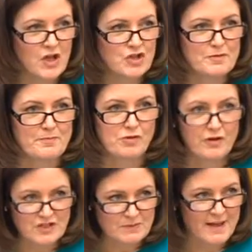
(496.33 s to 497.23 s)
to
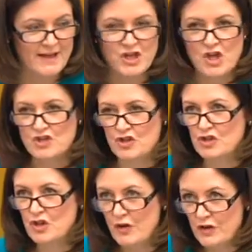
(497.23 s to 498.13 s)
prosper, to
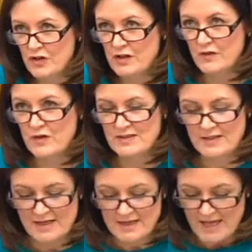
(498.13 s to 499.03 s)
go to
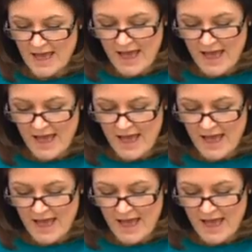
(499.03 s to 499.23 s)
university,